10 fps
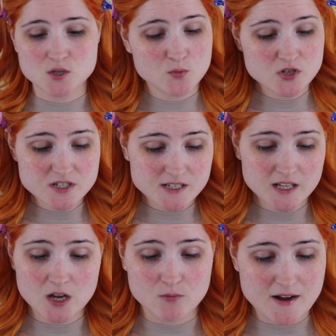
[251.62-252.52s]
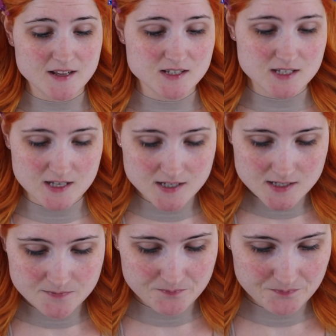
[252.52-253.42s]
so we're just going to get right into
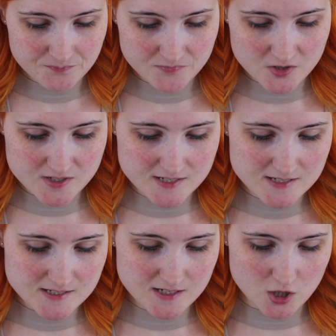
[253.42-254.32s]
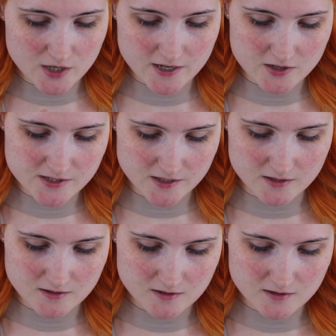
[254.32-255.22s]
this. There's a sticker here to
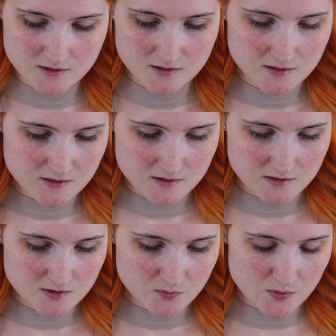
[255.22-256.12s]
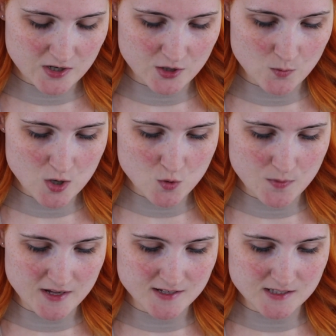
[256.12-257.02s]
where you
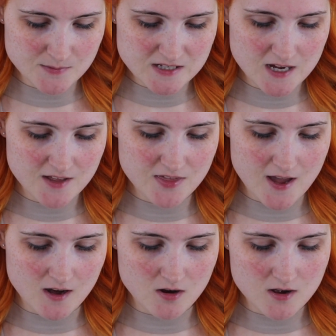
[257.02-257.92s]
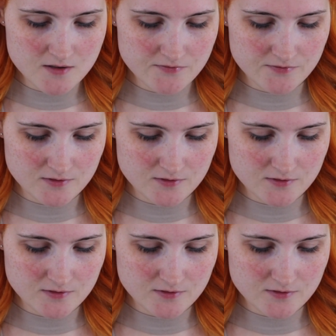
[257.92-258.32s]
open it. So let me take that off.